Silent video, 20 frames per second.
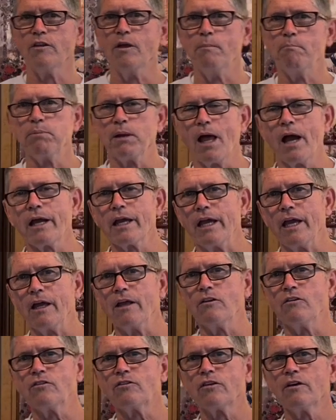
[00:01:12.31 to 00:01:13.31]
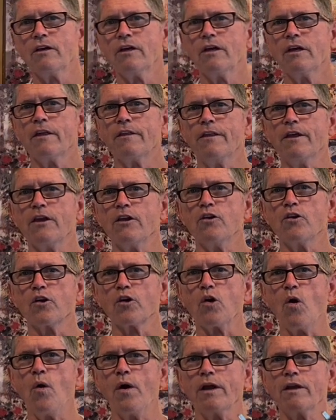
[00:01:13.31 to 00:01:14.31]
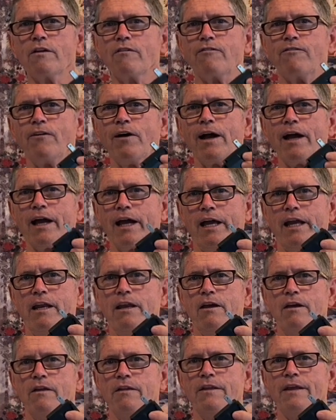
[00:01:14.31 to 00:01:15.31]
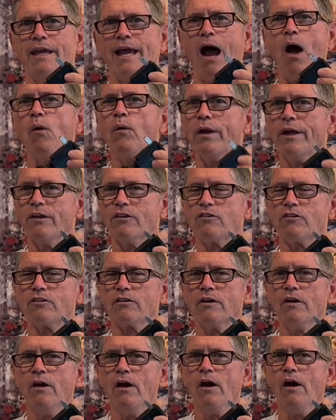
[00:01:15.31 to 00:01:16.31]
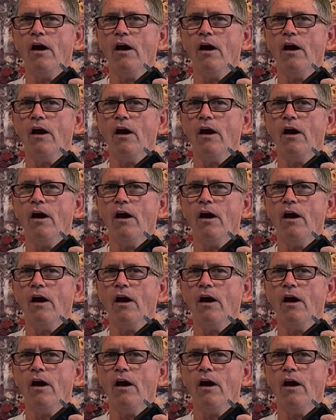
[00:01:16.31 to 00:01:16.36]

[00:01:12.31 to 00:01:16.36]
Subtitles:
the plugins that you're going to find, the outlets,